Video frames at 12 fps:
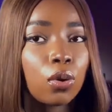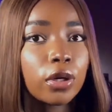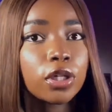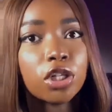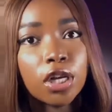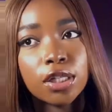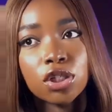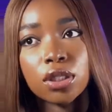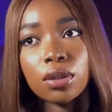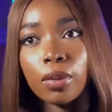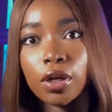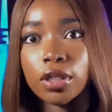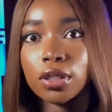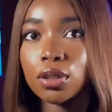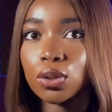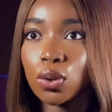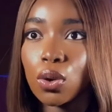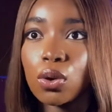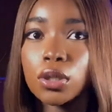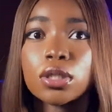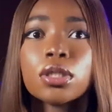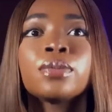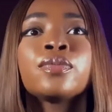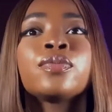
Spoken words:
or charging the person to court.